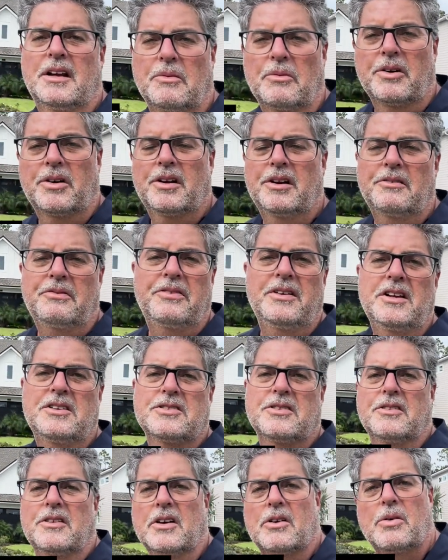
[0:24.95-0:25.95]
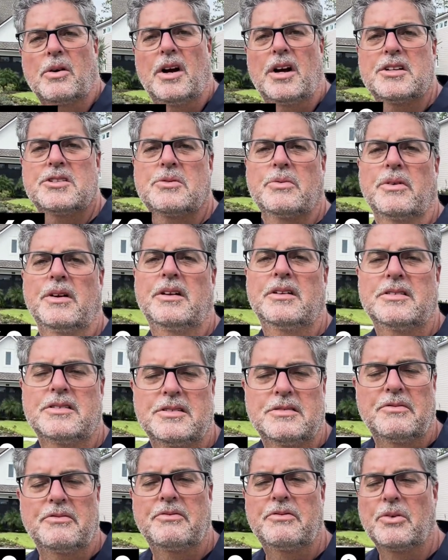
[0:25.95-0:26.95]
and we're gonna feature the Crosswinds
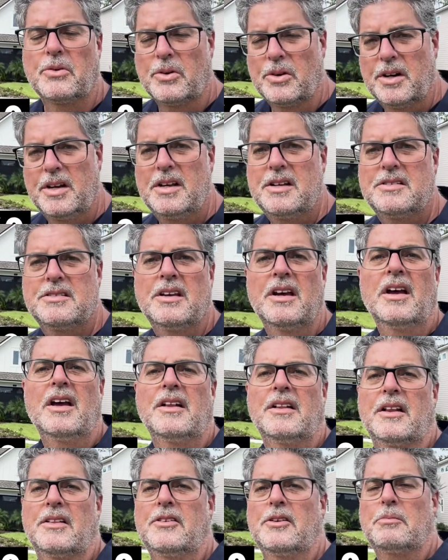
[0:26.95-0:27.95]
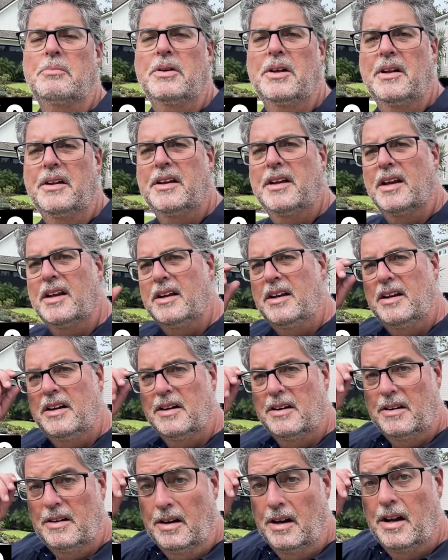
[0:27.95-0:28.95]
40s that they're building in
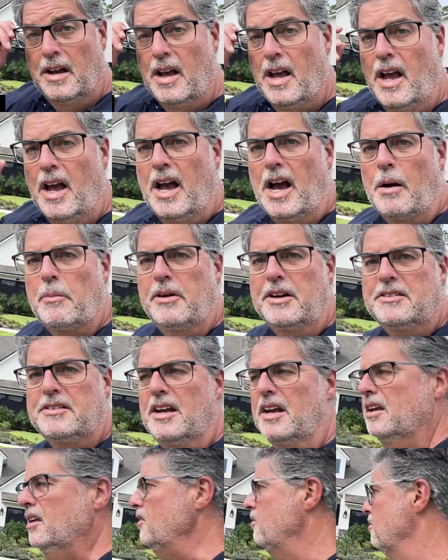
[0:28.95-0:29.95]
here. I'm gonna take you